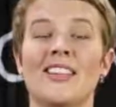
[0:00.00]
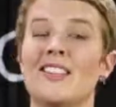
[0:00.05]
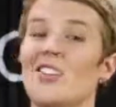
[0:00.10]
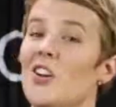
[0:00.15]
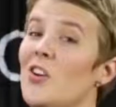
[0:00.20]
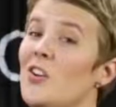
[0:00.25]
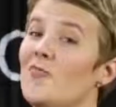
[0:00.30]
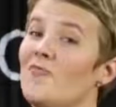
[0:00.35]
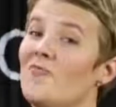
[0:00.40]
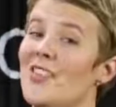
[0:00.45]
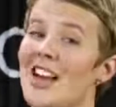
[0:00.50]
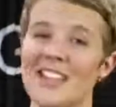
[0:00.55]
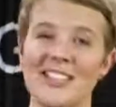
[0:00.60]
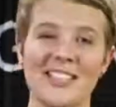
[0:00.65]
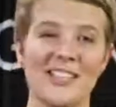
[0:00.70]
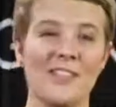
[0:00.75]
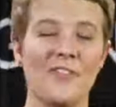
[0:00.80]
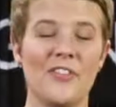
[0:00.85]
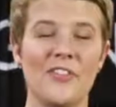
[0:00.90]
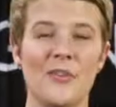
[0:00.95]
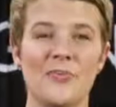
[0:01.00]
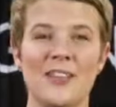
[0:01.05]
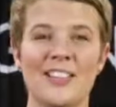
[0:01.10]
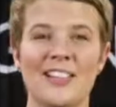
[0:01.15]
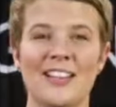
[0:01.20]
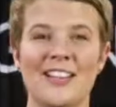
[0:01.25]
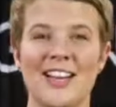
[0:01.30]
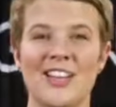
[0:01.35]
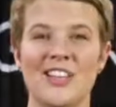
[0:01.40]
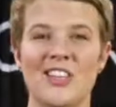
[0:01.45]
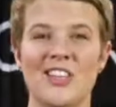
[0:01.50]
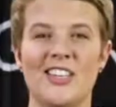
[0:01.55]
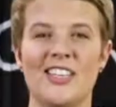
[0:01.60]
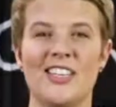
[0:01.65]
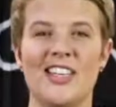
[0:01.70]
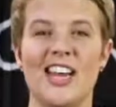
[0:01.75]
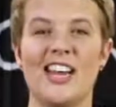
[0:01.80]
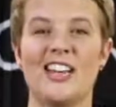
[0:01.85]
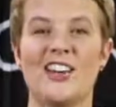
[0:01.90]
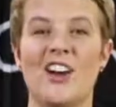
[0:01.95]
So that's it for the Mizudashi
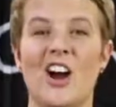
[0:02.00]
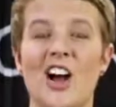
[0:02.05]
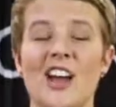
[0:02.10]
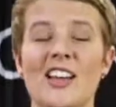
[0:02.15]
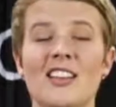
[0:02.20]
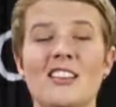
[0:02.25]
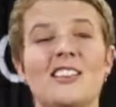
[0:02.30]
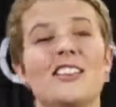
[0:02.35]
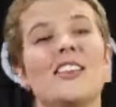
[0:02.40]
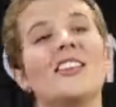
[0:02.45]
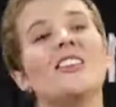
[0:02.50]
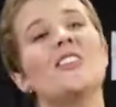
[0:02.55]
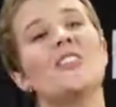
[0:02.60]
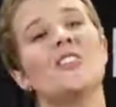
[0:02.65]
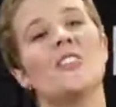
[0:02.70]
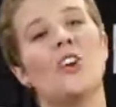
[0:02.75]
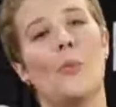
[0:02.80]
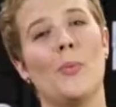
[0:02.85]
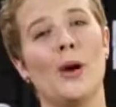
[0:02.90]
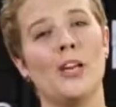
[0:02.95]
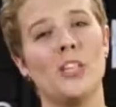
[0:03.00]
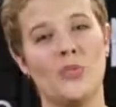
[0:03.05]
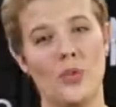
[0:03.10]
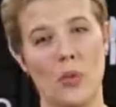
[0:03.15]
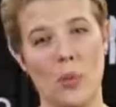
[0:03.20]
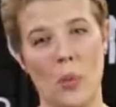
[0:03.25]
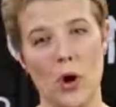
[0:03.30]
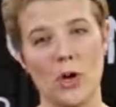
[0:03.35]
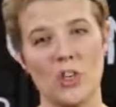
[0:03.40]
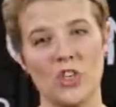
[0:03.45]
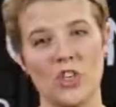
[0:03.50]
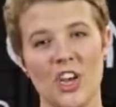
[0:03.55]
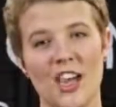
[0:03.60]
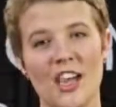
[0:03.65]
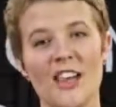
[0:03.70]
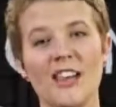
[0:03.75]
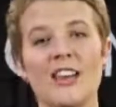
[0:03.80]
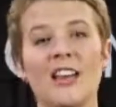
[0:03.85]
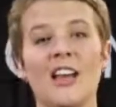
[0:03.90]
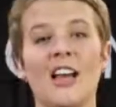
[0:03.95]
today, guys. Thank you so much for
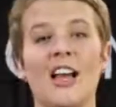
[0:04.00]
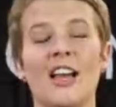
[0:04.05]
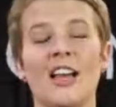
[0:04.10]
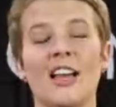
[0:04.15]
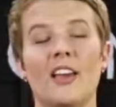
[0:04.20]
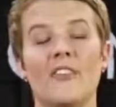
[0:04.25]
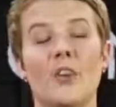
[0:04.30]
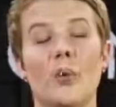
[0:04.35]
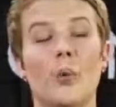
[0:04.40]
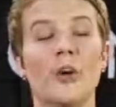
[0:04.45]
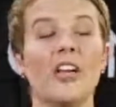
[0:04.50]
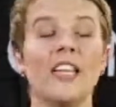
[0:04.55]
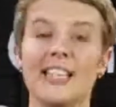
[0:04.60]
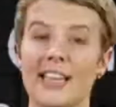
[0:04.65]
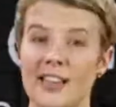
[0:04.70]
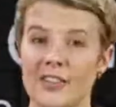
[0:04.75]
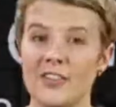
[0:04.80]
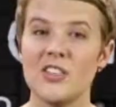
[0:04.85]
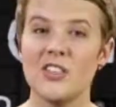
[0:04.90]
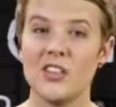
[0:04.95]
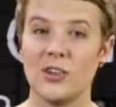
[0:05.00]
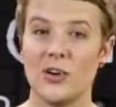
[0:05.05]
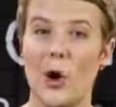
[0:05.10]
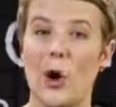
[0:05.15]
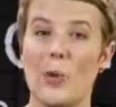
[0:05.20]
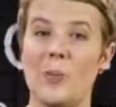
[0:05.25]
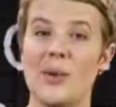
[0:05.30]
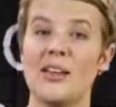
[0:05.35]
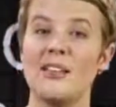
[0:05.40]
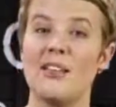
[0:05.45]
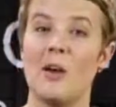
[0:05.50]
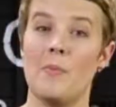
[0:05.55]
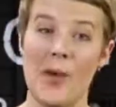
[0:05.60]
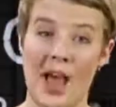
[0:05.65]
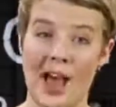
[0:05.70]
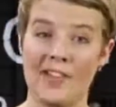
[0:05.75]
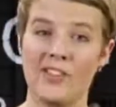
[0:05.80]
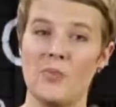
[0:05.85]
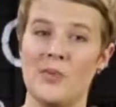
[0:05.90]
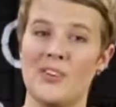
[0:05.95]
watching. If you want to leave us a comment
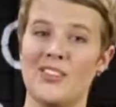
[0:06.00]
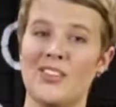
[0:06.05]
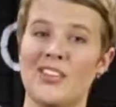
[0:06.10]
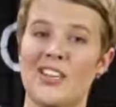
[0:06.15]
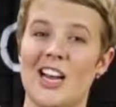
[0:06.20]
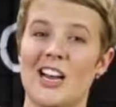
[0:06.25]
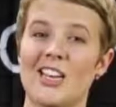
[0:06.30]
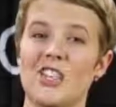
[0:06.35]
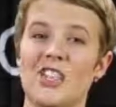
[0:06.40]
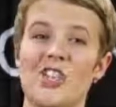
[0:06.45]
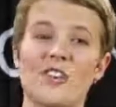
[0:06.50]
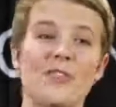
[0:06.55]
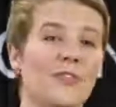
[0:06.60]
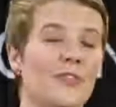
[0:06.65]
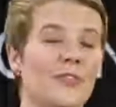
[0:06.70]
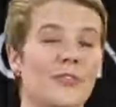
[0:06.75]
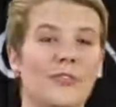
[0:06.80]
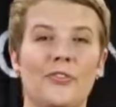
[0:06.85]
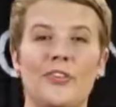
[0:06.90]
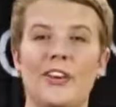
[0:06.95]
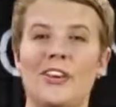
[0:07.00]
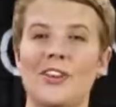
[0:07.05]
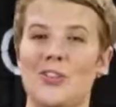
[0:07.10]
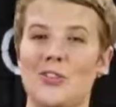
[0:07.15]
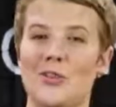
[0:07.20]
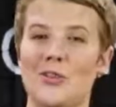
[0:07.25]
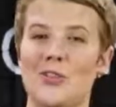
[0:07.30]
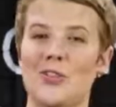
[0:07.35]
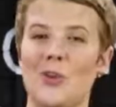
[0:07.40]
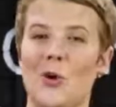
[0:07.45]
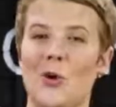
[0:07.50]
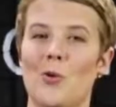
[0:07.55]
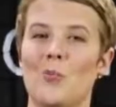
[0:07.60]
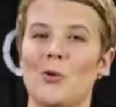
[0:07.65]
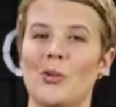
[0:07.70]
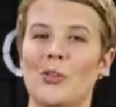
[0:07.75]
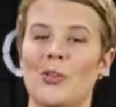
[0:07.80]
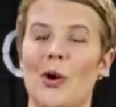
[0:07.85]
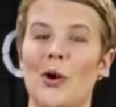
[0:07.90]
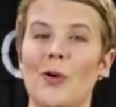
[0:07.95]
about the Mizudashi, feel free to do so
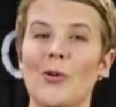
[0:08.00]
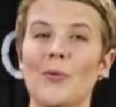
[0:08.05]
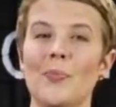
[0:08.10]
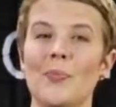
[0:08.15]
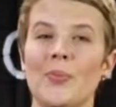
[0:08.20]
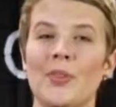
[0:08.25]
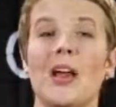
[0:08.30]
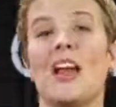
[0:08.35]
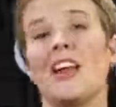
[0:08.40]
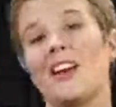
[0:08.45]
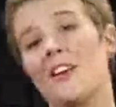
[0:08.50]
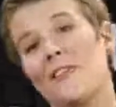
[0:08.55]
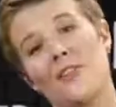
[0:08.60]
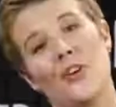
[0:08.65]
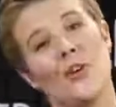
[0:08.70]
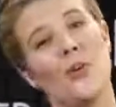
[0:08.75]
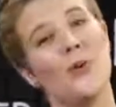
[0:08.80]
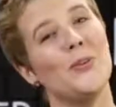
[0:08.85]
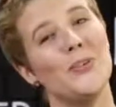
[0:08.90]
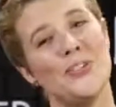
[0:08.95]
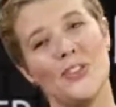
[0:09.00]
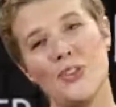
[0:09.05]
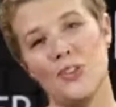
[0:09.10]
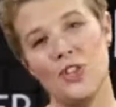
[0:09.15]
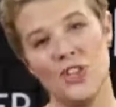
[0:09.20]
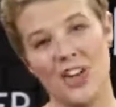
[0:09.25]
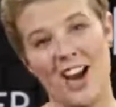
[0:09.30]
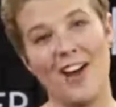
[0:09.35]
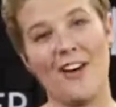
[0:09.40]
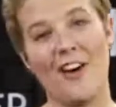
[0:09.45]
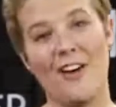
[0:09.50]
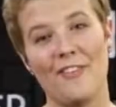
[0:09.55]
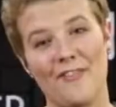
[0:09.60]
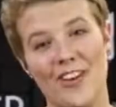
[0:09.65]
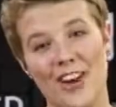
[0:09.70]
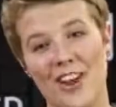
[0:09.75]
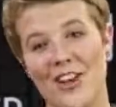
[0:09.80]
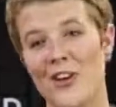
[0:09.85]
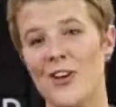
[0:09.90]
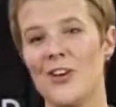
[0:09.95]
below. And if you could also share our
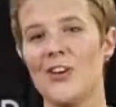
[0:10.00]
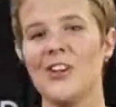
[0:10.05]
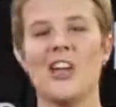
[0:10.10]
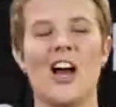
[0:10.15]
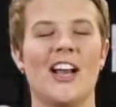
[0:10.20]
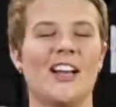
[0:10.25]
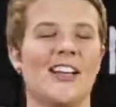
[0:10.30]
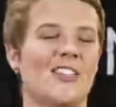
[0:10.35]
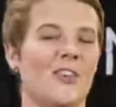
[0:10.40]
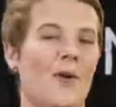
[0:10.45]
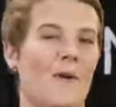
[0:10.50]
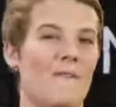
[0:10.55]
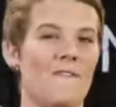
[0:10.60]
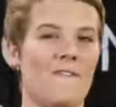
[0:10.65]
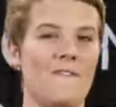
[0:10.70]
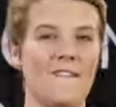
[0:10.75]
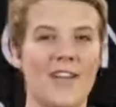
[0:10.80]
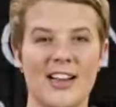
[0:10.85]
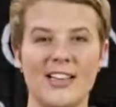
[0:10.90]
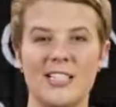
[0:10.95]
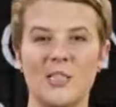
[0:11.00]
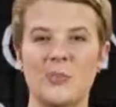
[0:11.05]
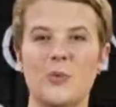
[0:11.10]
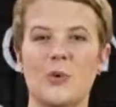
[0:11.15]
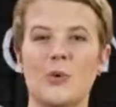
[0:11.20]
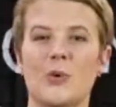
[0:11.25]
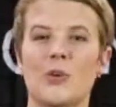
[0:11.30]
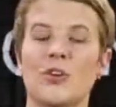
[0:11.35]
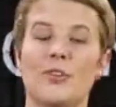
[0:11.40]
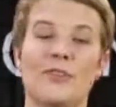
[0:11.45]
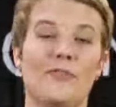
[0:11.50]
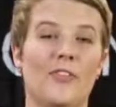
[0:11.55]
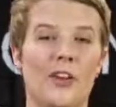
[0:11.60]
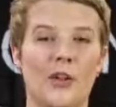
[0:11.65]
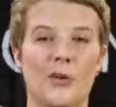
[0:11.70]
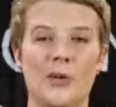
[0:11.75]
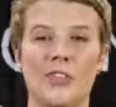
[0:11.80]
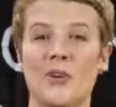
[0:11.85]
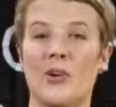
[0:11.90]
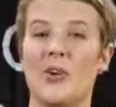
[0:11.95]
video, like us on Facebook and
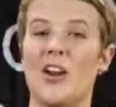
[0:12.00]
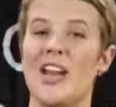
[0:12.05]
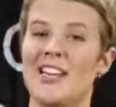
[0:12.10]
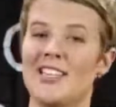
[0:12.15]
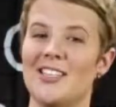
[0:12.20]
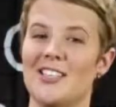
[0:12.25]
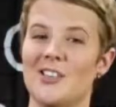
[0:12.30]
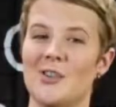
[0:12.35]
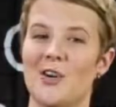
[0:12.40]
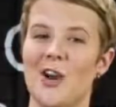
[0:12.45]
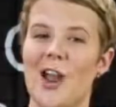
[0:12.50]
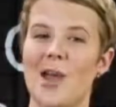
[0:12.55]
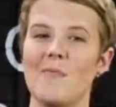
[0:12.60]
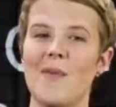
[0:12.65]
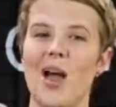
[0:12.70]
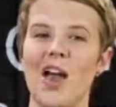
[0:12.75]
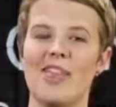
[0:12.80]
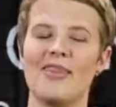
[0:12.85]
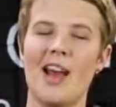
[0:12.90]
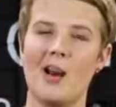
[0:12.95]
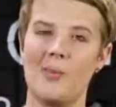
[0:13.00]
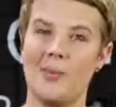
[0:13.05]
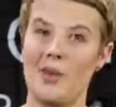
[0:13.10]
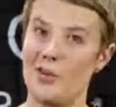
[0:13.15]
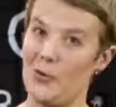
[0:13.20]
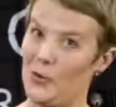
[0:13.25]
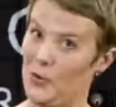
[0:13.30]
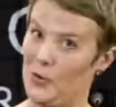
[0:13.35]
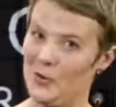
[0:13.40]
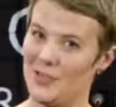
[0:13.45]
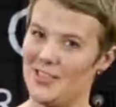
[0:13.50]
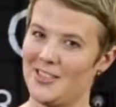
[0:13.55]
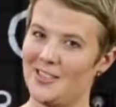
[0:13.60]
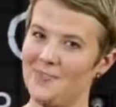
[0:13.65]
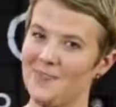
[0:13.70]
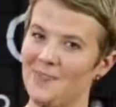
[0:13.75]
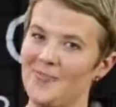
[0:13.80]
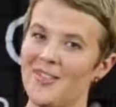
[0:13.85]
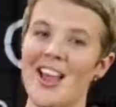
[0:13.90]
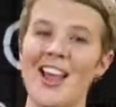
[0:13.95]
follow us on Instagram, that'd be awesome.